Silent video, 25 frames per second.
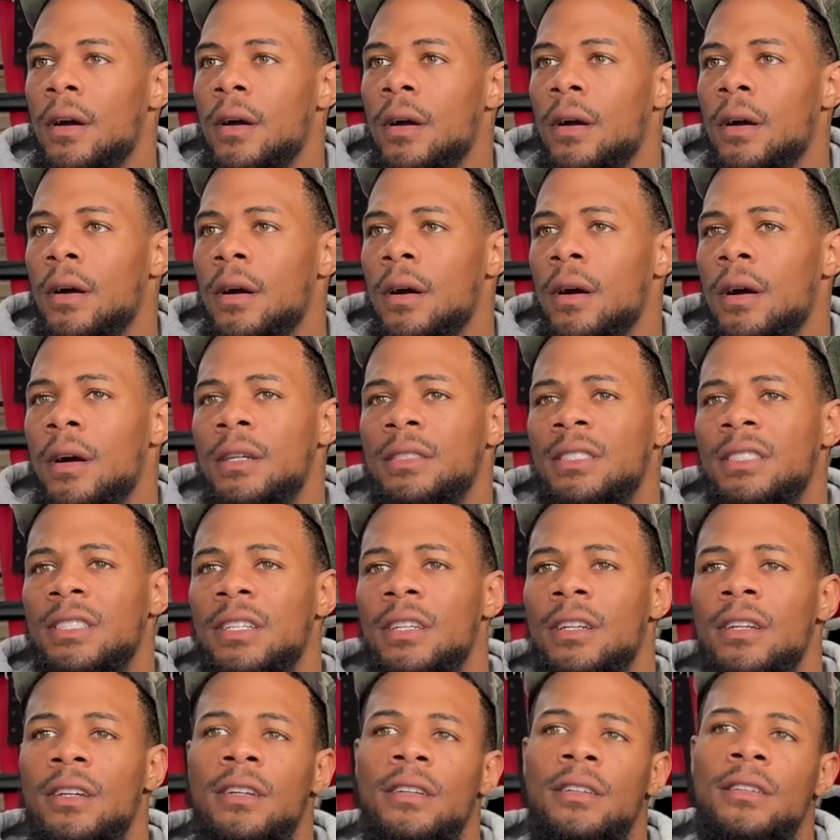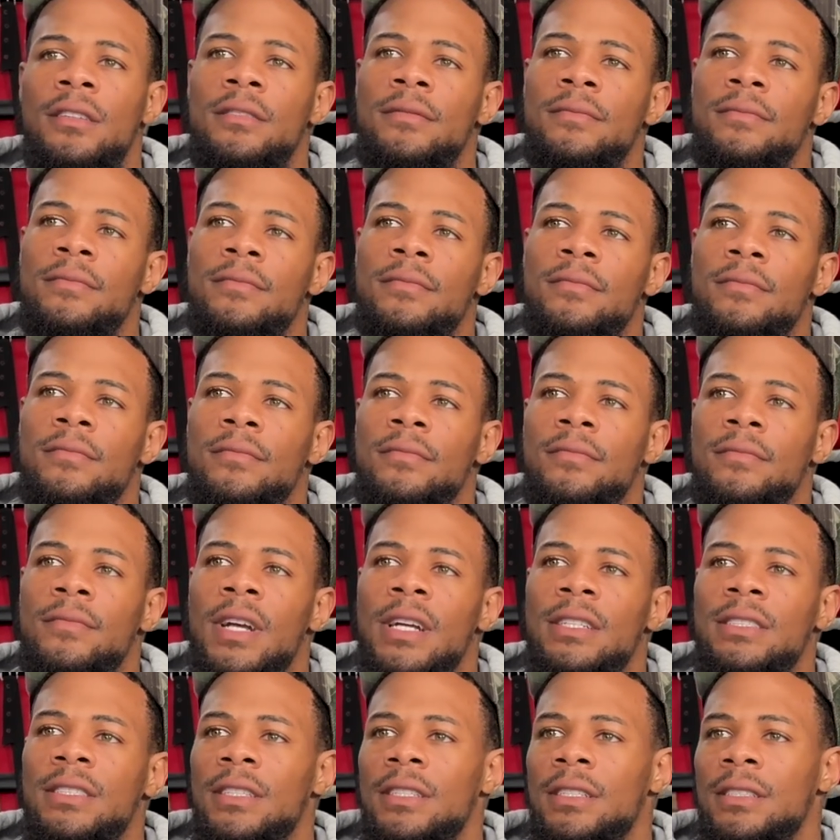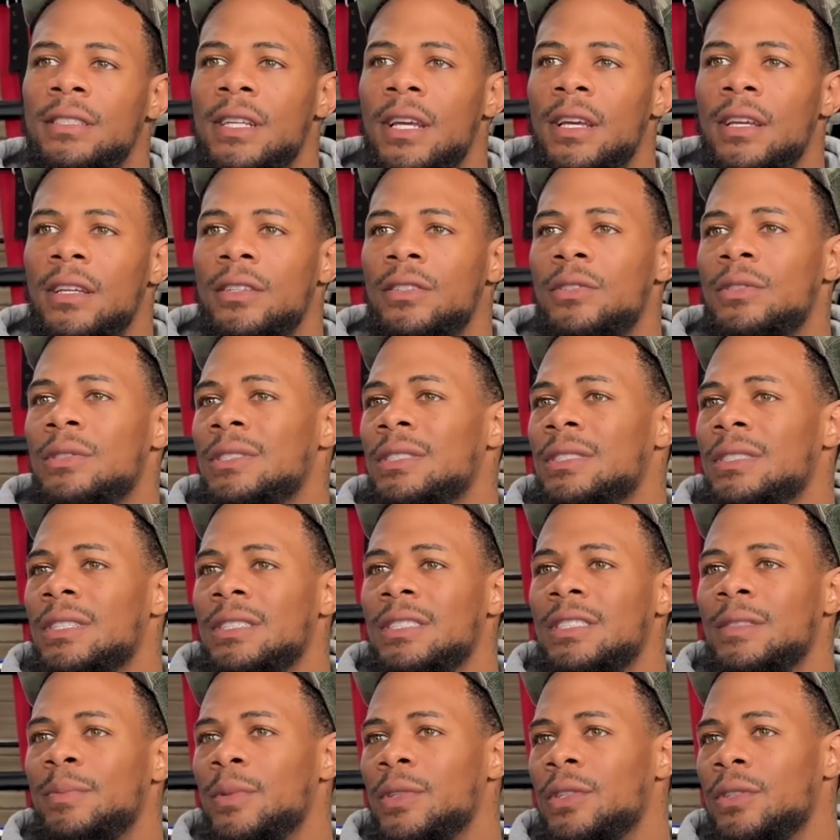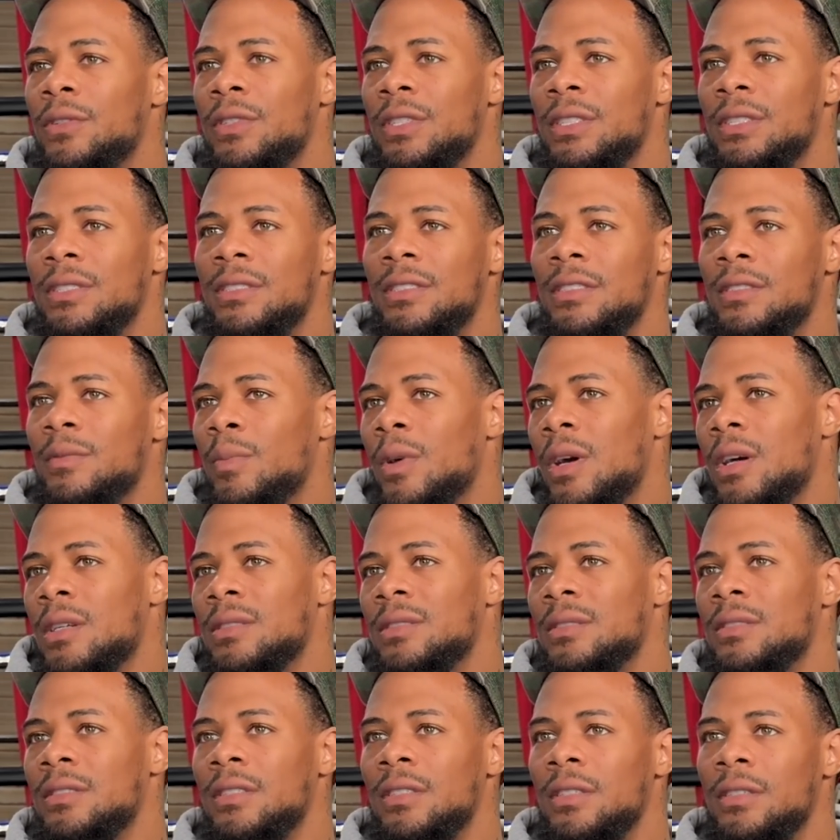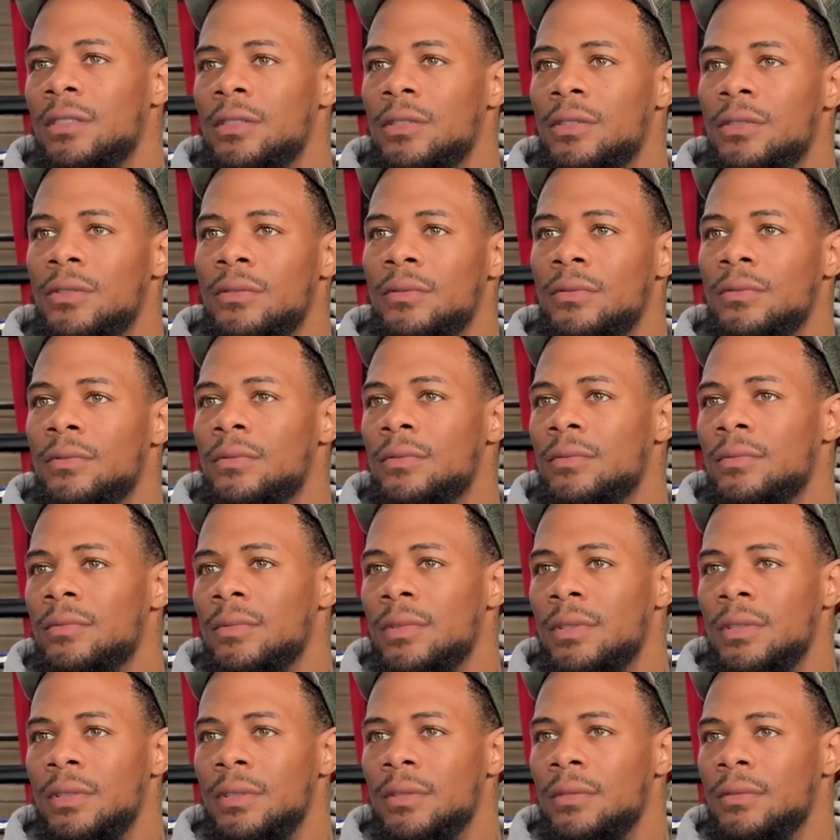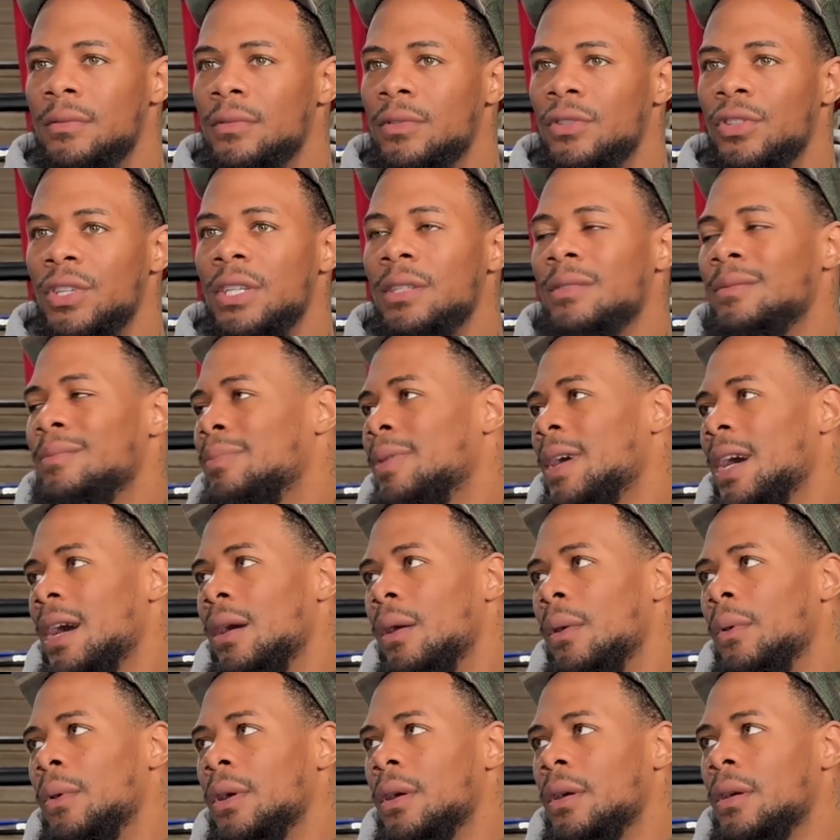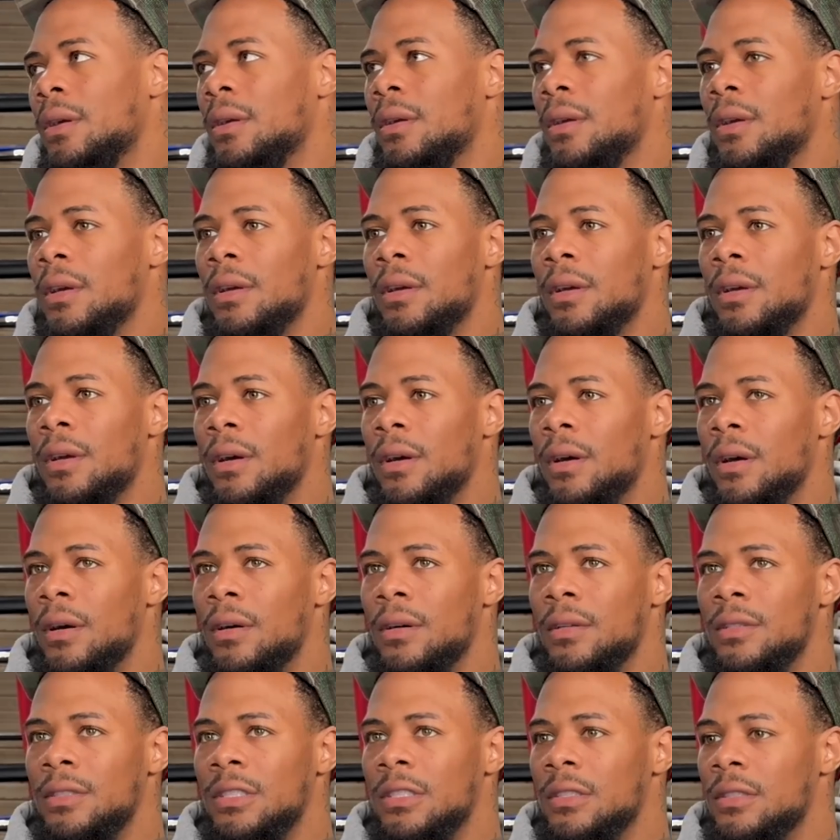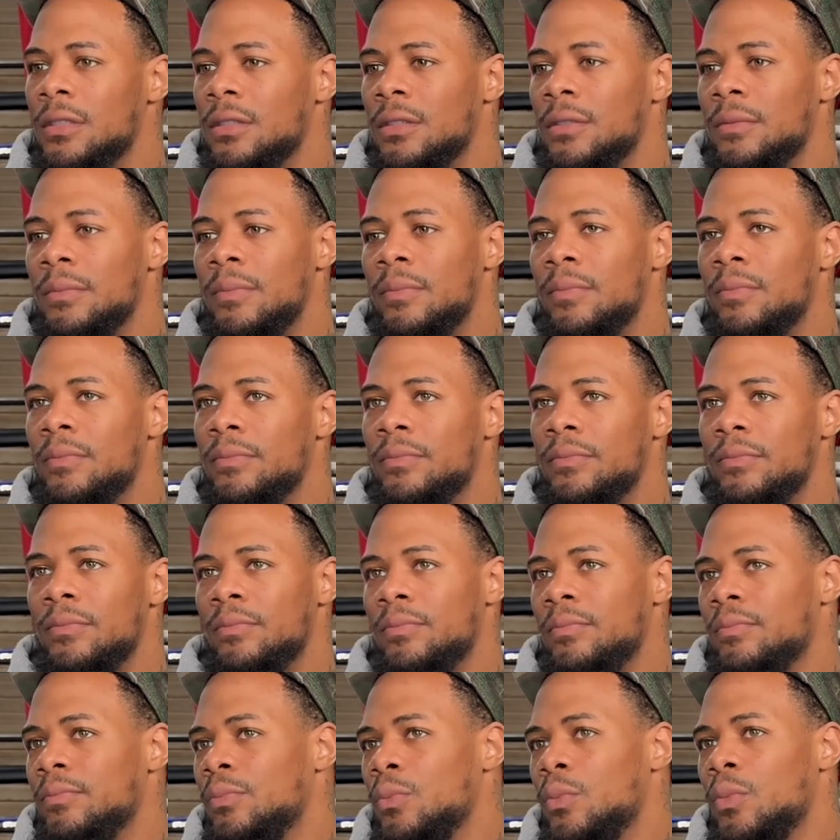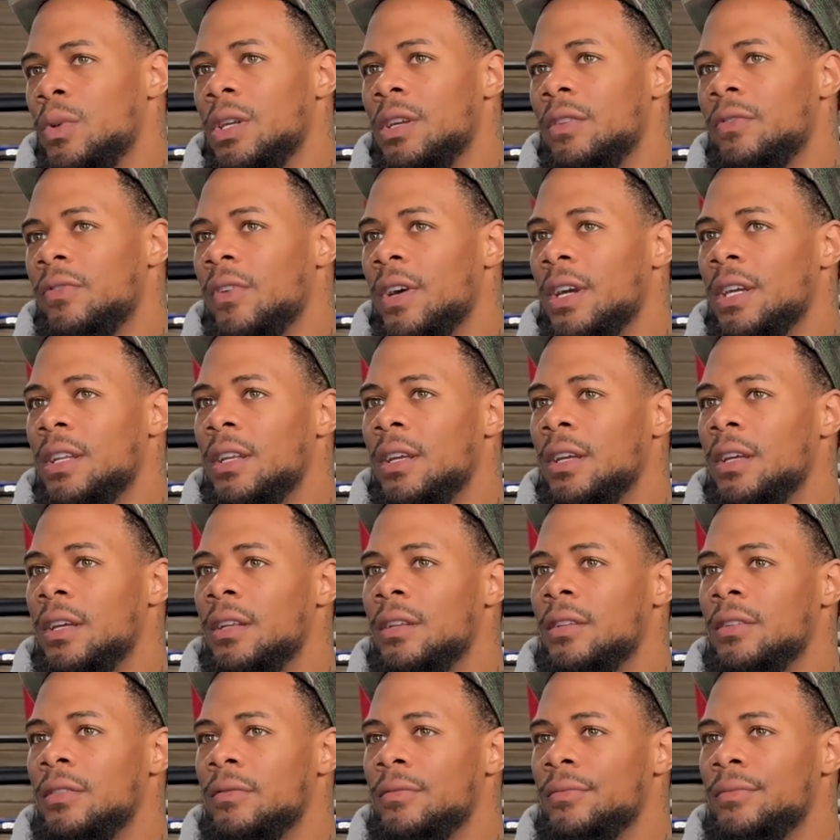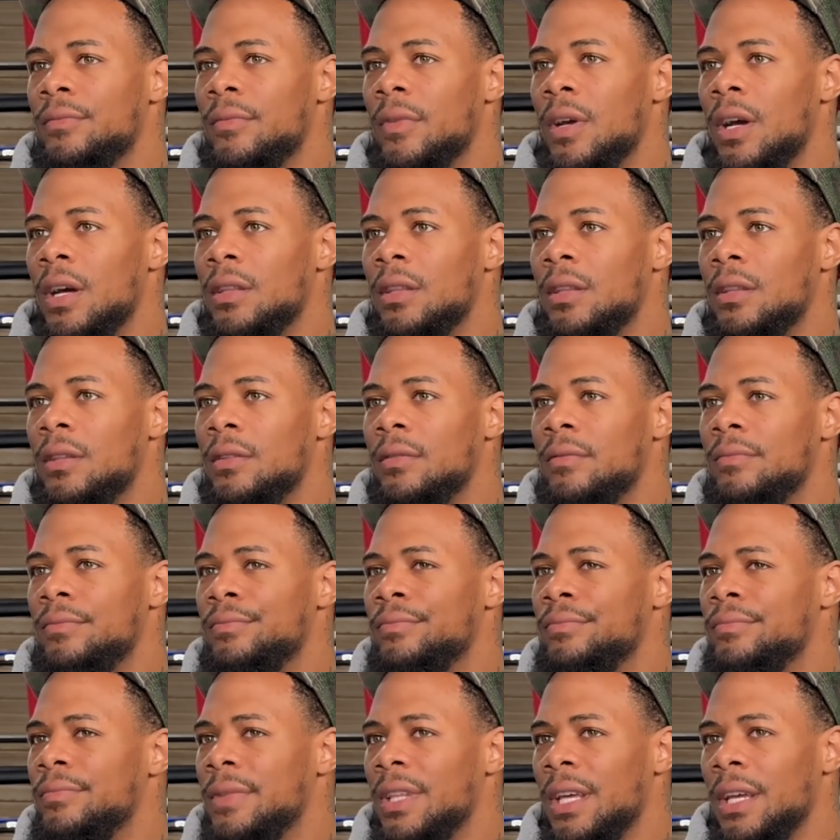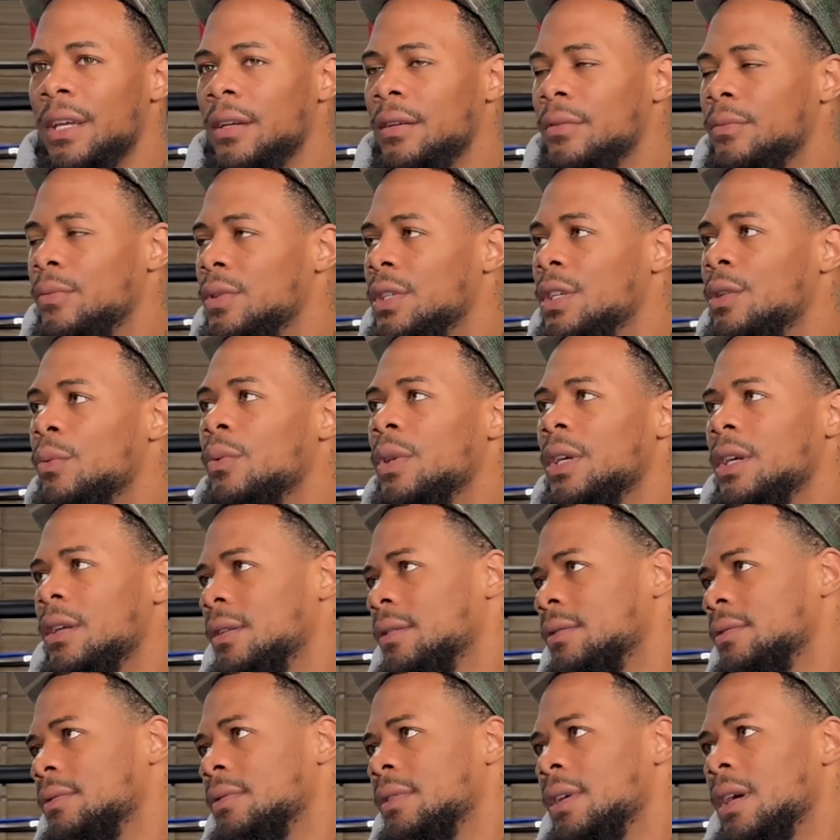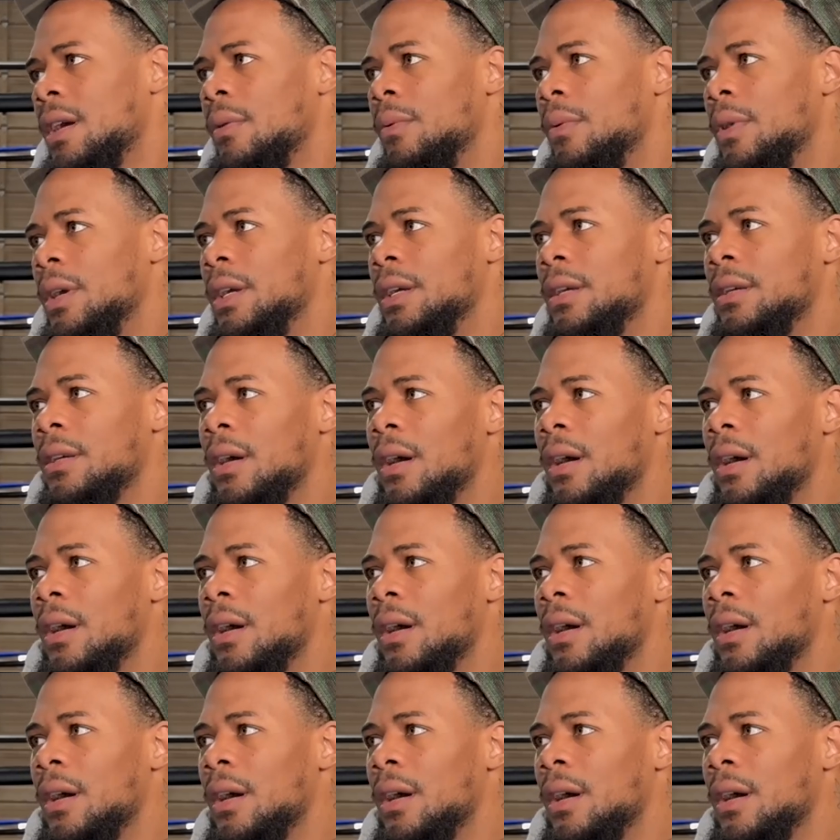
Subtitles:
I seen Tank use his experience, his boxing skill, grit, and power, to win a fight that I think would have went that way.